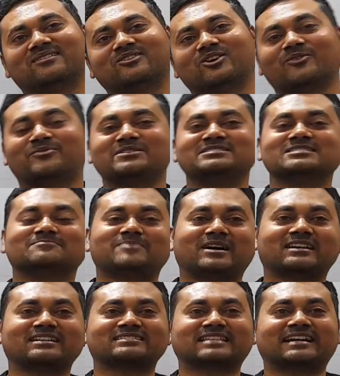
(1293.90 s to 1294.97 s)
of
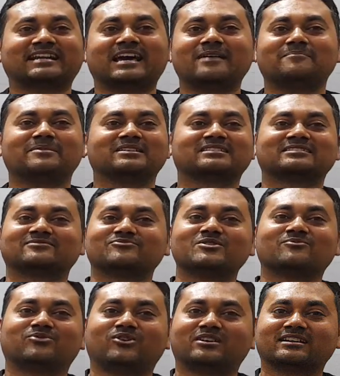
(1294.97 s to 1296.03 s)
India-Pakistan happens,
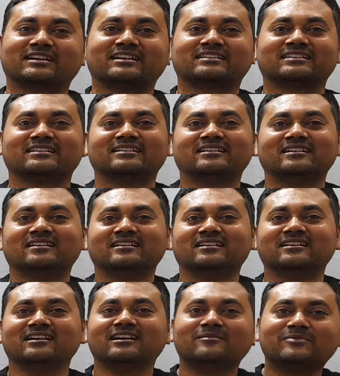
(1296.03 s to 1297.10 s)
we forget
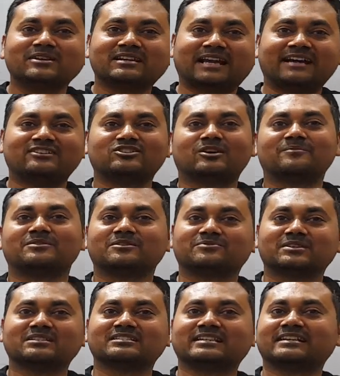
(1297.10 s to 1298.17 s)
every kind of
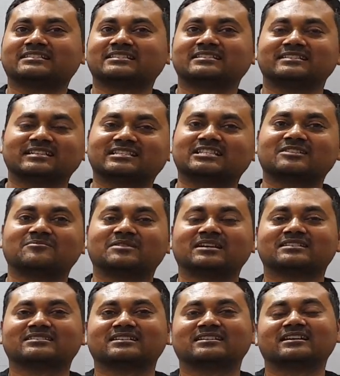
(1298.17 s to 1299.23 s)
differentiation,
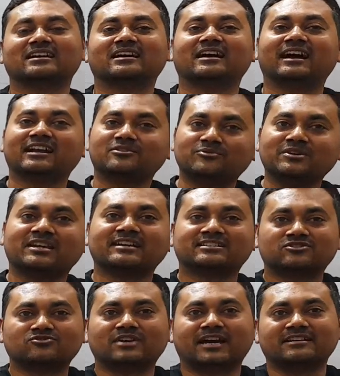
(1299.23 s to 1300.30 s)
discrimination, and we
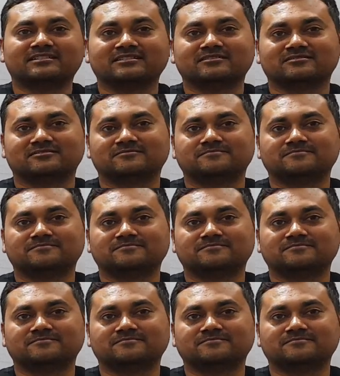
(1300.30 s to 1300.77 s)
get united.